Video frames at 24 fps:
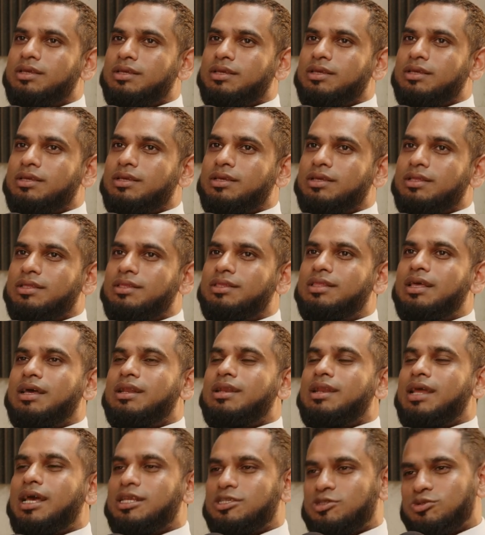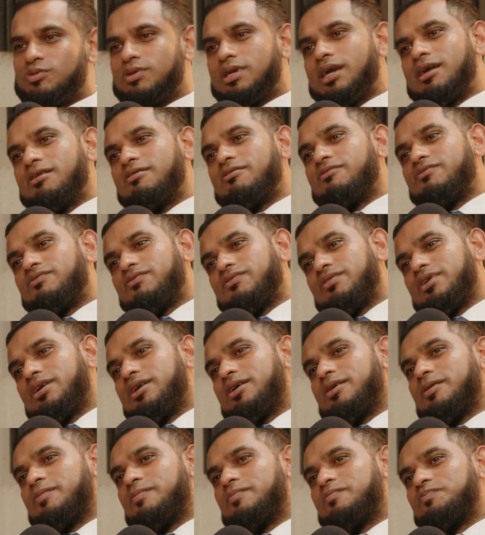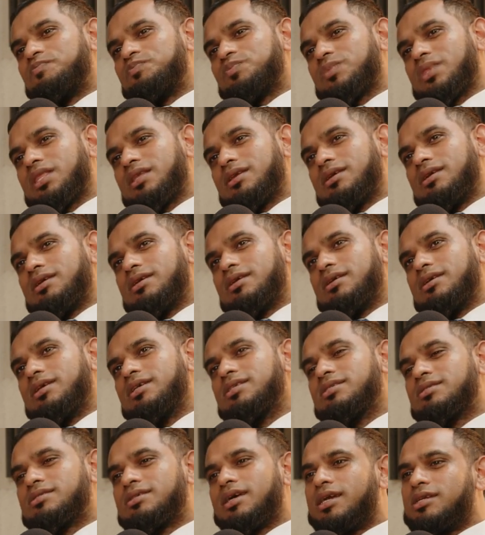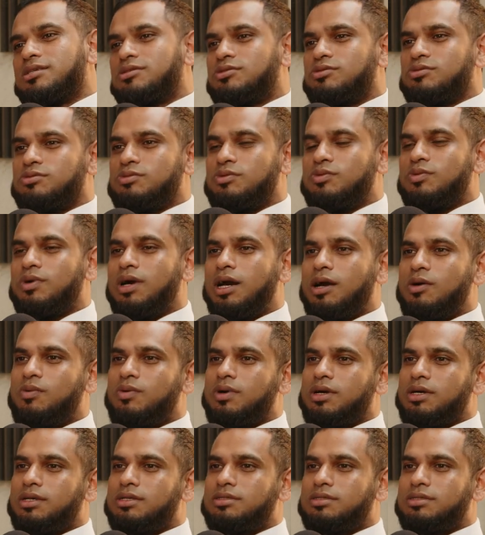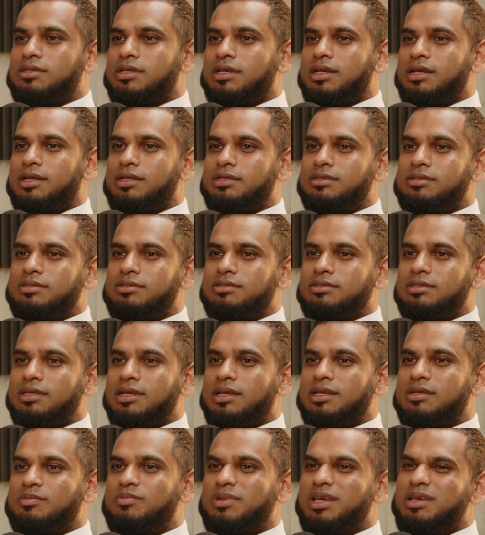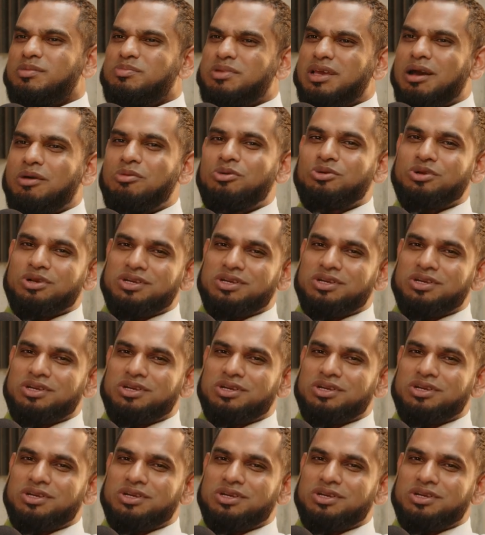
natural that natural of kind of um, insight into who I was, and and maybe I